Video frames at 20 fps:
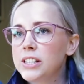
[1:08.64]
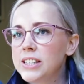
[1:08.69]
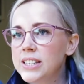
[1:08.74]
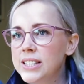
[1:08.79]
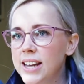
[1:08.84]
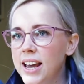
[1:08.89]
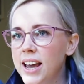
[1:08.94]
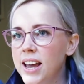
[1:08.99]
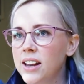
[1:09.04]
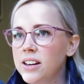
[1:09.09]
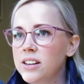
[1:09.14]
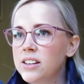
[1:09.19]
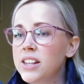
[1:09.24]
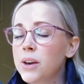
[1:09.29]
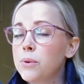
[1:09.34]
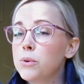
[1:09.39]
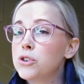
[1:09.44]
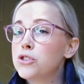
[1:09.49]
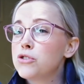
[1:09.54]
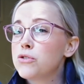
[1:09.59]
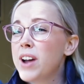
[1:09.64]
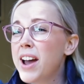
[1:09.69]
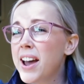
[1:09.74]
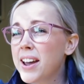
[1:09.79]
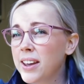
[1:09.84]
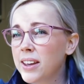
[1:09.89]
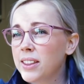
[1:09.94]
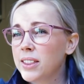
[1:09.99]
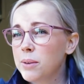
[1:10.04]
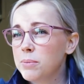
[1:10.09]
stand, they were
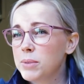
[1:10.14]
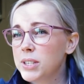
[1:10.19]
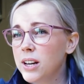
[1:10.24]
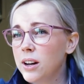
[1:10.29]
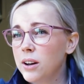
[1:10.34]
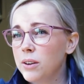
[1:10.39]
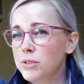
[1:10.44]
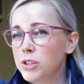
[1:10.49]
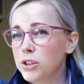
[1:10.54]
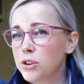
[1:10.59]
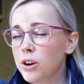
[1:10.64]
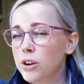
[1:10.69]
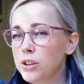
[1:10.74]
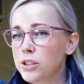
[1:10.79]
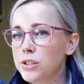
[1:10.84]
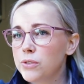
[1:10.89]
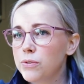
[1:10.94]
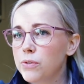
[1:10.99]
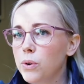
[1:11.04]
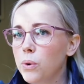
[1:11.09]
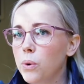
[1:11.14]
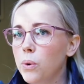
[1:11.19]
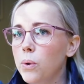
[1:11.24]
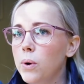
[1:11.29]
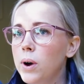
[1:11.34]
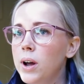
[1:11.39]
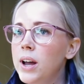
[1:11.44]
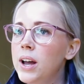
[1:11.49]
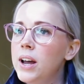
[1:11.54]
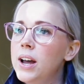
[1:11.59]
dragging themselves across the
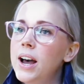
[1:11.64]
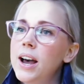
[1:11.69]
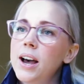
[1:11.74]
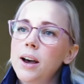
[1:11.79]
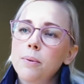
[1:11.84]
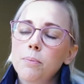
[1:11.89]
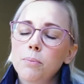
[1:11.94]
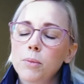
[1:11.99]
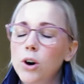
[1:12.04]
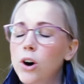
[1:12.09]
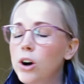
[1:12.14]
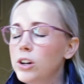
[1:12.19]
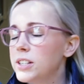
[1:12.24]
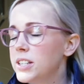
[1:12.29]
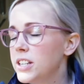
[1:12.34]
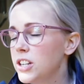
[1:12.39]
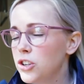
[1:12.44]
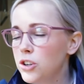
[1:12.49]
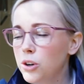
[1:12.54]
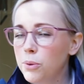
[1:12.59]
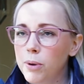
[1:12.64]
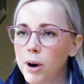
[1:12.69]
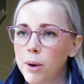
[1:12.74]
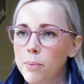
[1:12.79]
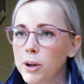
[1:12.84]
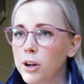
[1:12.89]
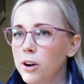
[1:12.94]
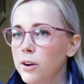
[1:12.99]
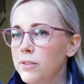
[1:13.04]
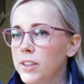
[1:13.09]
floor, continual
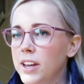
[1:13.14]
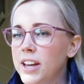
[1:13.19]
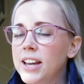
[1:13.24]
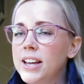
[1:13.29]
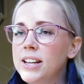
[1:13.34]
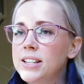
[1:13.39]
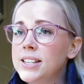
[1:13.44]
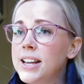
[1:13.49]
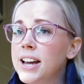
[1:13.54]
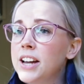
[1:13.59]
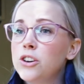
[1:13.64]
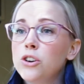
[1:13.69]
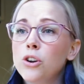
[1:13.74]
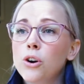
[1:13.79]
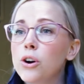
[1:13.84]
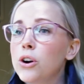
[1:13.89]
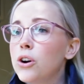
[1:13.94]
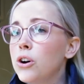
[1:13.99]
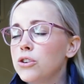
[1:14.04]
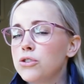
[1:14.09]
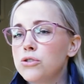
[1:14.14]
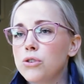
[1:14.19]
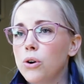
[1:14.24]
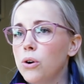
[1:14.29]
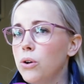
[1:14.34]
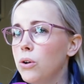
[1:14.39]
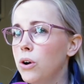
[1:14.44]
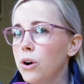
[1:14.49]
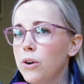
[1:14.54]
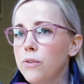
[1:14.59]
bobbing of their heads. They had no
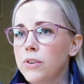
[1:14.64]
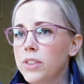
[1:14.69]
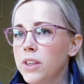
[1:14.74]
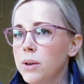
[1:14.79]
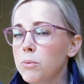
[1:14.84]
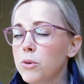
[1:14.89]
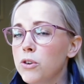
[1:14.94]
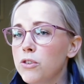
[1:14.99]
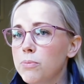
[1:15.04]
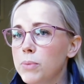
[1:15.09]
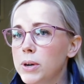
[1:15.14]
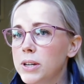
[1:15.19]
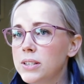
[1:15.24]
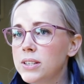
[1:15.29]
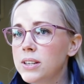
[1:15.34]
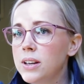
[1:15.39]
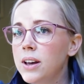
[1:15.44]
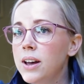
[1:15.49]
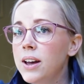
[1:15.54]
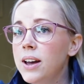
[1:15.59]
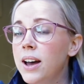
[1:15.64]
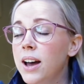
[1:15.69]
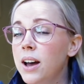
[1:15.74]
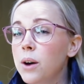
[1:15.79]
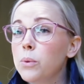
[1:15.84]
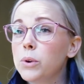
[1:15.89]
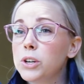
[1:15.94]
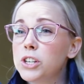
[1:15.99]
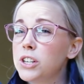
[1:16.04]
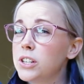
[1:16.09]
control over their movement,
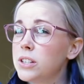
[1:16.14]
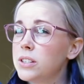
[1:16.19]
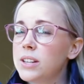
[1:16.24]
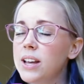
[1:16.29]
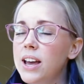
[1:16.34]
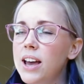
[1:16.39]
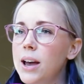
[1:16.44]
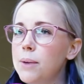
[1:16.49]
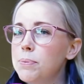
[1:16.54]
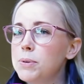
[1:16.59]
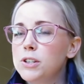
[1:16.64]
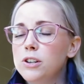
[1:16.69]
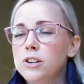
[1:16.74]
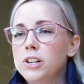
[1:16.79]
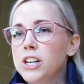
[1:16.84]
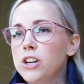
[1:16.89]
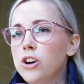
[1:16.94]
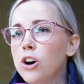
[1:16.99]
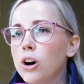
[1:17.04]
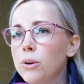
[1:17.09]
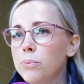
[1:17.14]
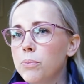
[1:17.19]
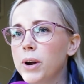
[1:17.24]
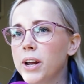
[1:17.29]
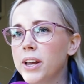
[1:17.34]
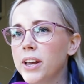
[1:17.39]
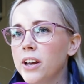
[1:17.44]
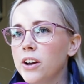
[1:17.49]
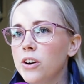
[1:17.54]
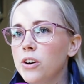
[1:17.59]
which is absolutely
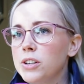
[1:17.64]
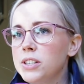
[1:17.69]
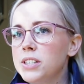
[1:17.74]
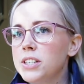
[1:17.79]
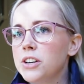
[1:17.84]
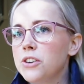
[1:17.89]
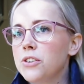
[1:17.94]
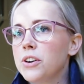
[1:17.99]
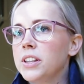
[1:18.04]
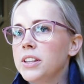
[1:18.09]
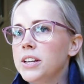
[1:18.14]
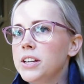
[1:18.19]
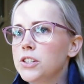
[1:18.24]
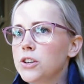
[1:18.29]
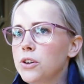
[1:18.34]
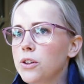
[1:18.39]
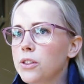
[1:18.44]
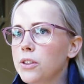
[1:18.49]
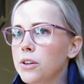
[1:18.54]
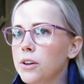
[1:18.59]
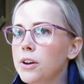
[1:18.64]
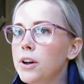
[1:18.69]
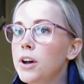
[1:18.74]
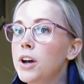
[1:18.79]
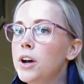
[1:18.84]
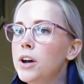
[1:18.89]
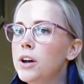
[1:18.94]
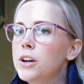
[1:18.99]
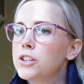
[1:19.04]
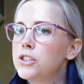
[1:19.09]
heartbreaking considering these are the
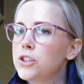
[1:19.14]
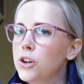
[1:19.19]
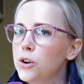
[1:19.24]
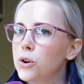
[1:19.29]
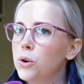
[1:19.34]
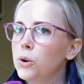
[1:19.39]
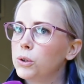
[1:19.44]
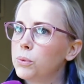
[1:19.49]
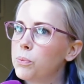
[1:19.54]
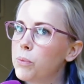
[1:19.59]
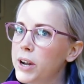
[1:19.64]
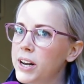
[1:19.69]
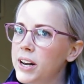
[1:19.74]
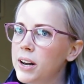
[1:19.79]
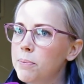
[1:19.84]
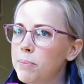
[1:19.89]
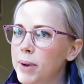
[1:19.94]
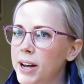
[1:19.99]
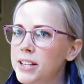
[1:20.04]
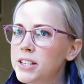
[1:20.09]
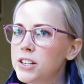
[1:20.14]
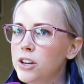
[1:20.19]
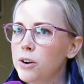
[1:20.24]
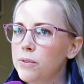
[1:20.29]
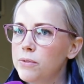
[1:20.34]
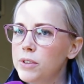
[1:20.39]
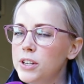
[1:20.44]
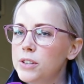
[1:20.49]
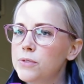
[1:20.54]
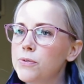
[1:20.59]
so-called bread and butter
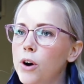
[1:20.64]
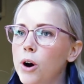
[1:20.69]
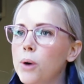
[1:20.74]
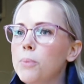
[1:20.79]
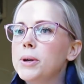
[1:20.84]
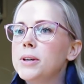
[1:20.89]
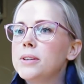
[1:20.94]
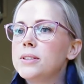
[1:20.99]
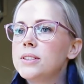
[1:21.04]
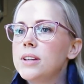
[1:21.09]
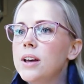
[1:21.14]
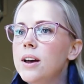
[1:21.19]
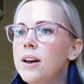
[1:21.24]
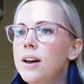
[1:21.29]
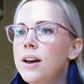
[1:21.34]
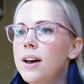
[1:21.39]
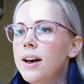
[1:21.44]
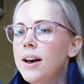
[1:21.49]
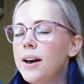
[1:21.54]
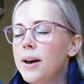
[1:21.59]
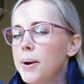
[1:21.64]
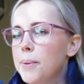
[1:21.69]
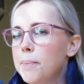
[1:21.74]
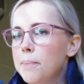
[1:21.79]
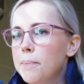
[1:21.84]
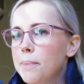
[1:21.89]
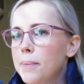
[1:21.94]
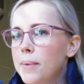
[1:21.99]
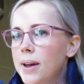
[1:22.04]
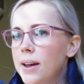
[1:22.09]
of these farmers,
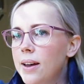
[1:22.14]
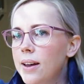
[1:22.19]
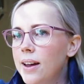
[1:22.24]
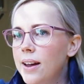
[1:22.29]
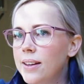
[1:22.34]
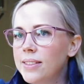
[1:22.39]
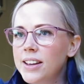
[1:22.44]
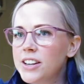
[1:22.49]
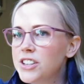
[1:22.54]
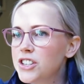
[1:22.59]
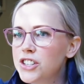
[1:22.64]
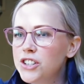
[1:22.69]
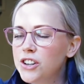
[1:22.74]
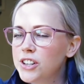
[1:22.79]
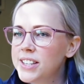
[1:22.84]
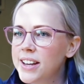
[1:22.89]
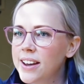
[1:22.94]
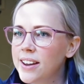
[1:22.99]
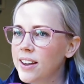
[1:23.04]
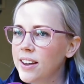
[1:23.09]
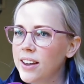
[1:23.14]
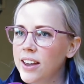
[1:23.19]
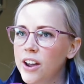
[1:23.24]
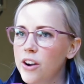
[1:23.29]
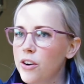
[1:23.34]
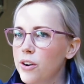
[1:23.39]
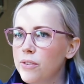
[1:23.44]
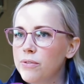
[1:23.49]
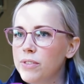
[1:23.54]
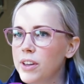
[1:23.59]
and they're just not taking
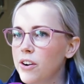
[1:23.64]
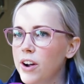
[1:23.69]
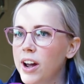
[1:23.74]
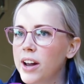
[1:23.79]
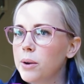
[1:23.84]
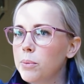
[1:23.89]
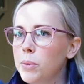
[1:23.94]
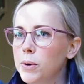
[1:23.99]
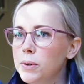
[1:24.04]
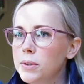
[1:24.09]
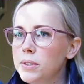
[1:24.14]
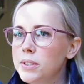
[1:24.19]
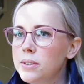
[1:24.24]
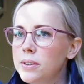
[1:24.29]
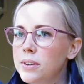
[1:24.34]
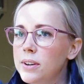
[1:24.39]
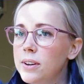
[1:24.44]
care of their animals.